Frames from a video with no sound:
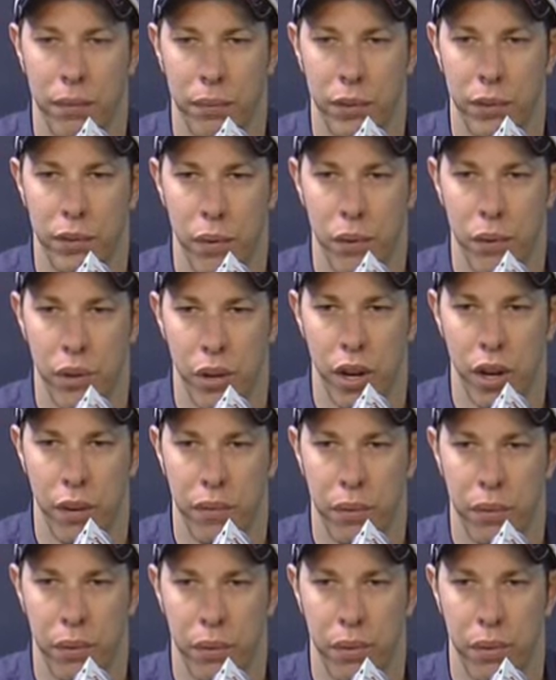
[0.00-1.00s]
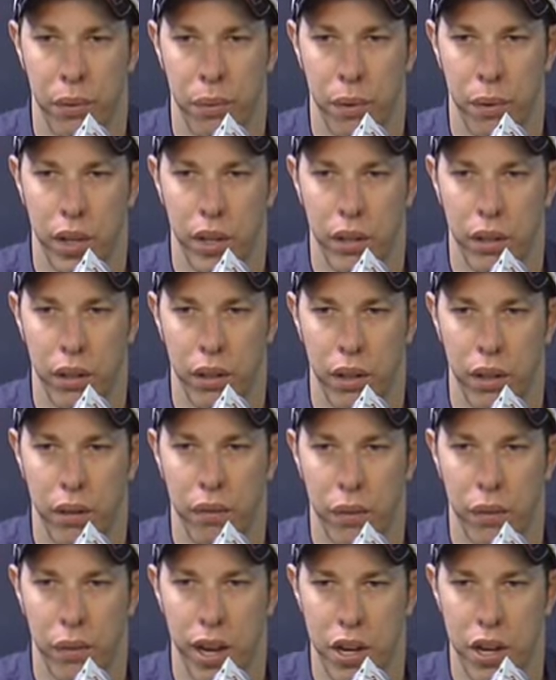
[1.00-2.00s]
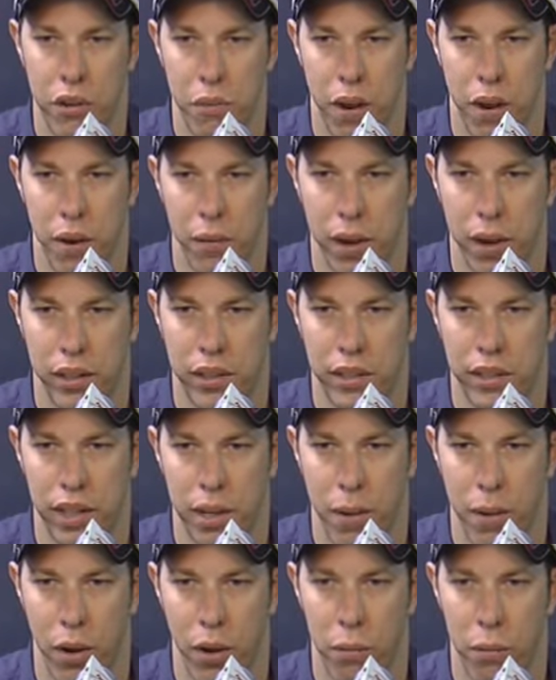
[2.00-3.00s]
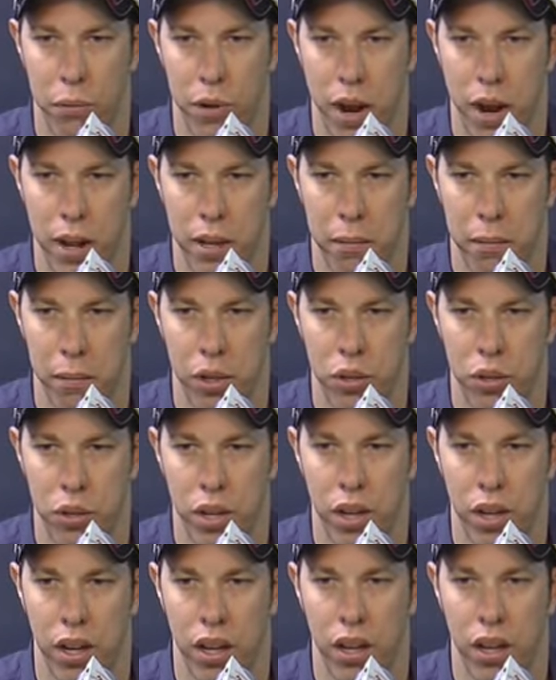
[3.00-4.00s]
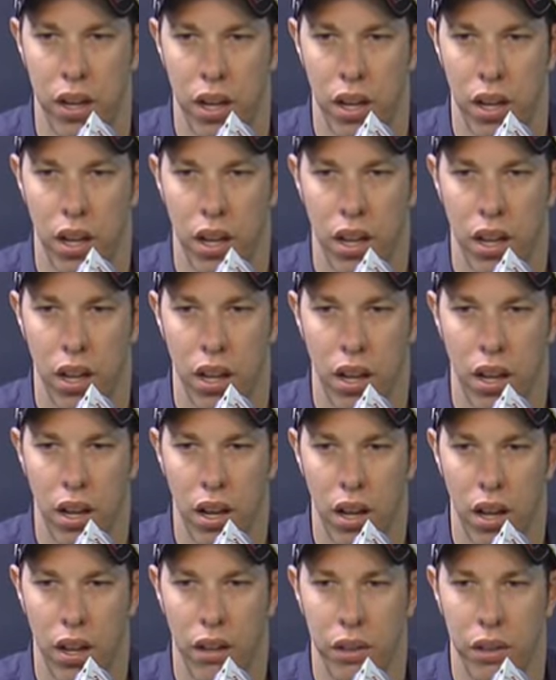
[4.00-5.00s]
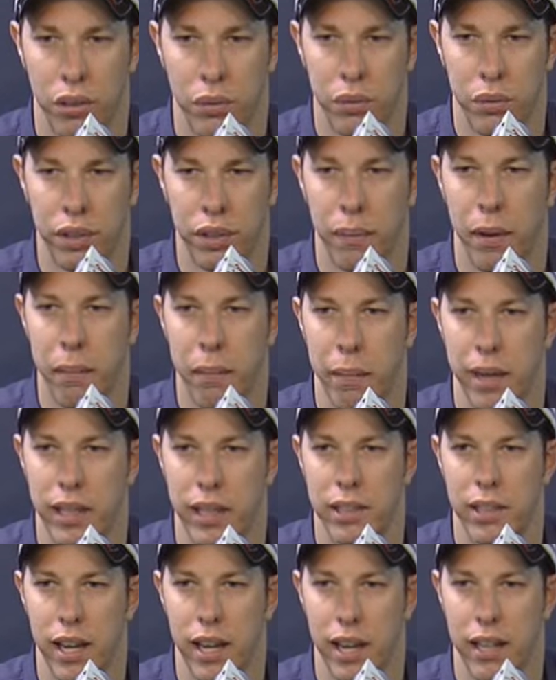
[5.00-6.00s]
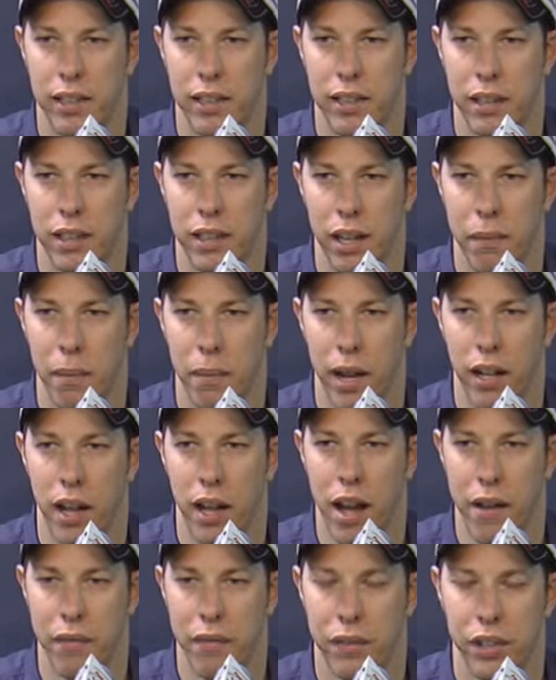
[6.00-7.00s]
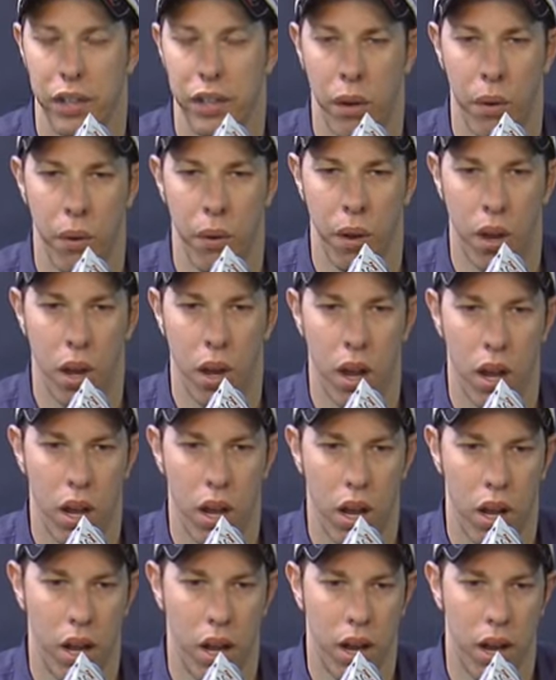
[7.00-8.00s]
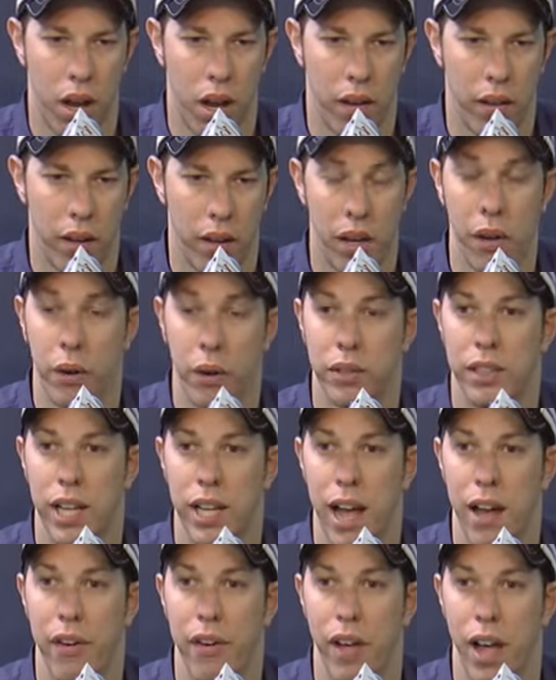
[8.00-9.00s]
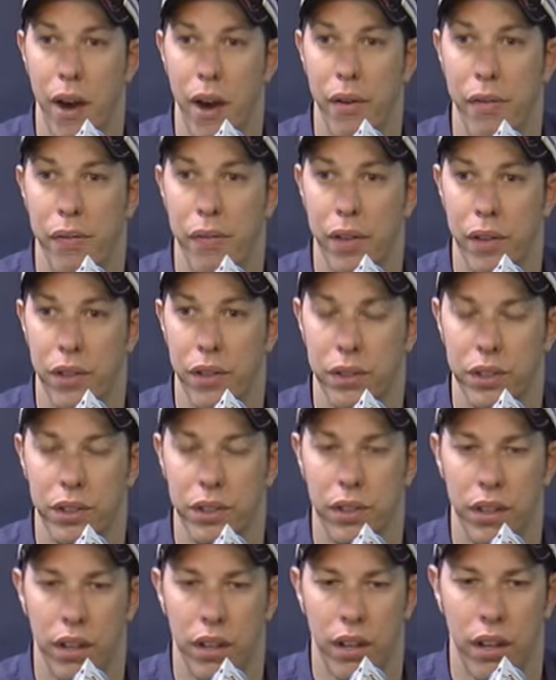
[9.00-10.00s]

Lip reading: was fortunate enough to win a few nationwide races at my home track in Michigan, and those were some of the biggest days in my life. So I know exactly how he feels